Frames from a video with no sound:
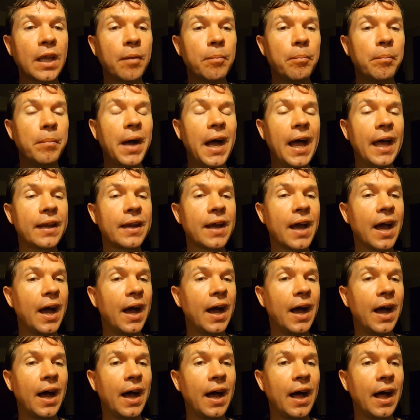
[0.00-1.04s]
But
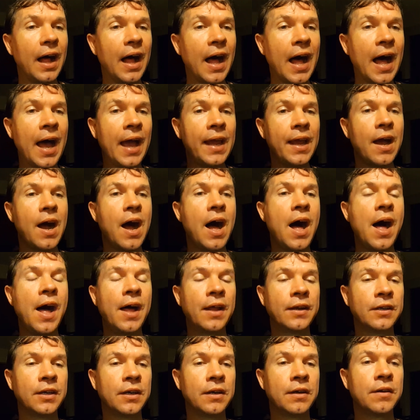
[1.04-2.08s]
I
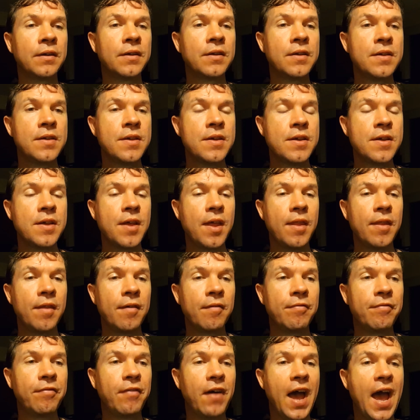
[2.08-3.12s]
honor the
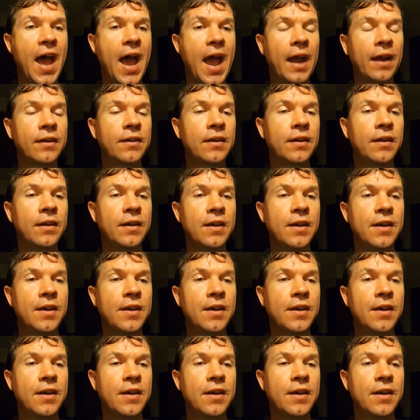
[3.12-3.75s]
fact,